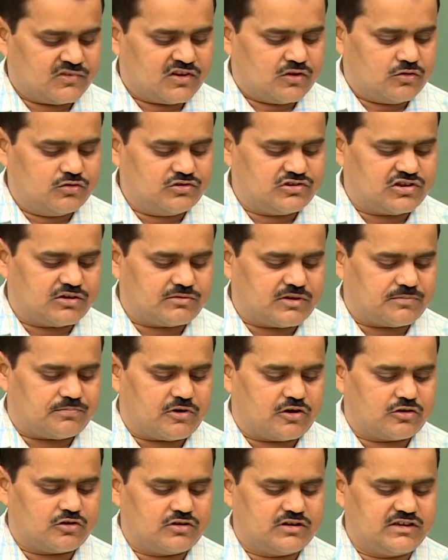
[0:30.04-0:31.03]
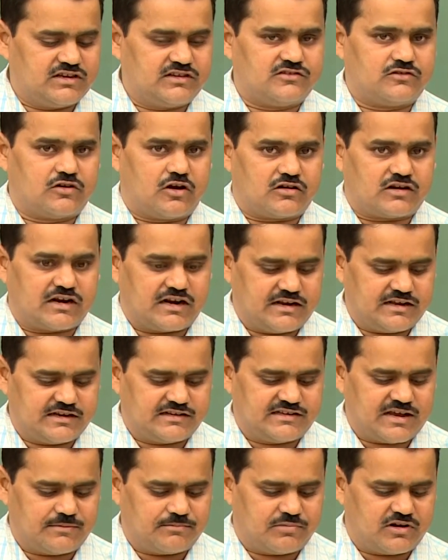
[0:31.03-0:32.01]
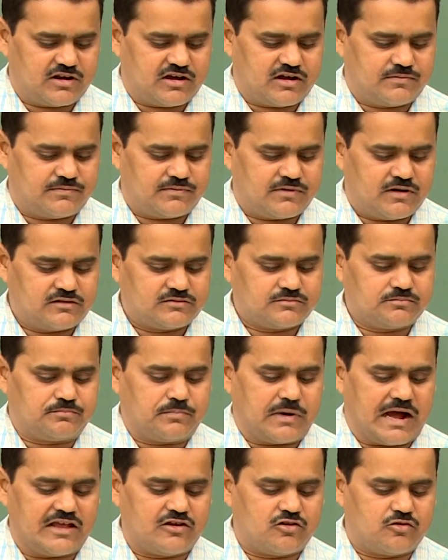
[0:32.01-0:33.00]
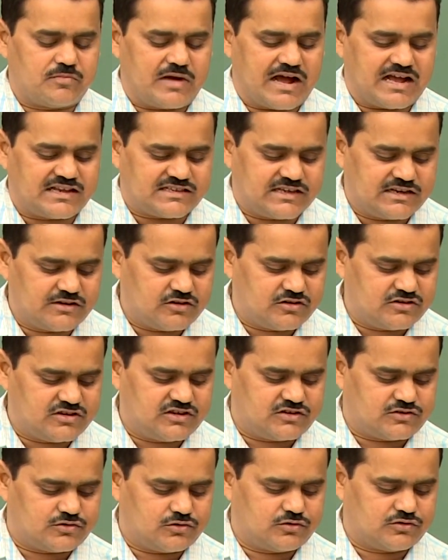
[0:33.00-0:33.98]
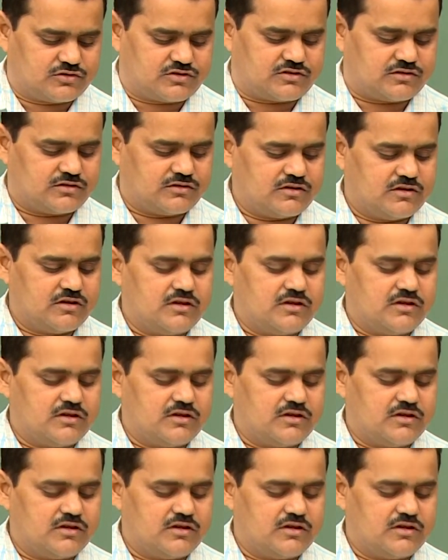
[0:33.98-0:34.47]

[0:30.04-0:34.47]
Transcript: Which of the following is not an example of biomass energy source?